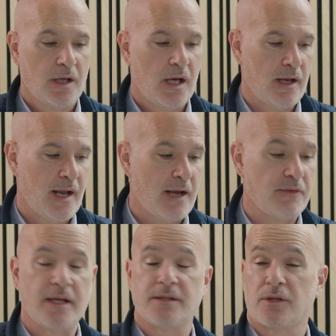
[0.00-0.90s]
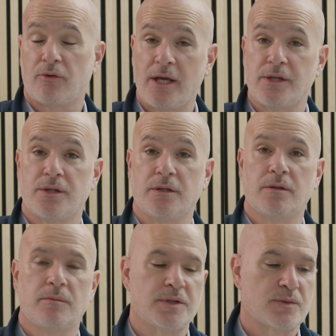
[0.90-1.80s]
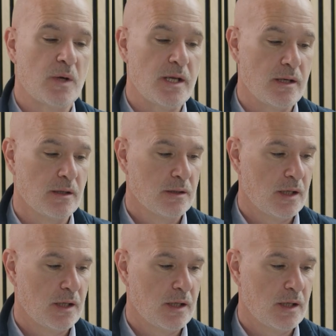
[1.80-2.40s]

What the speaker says: and how the integration between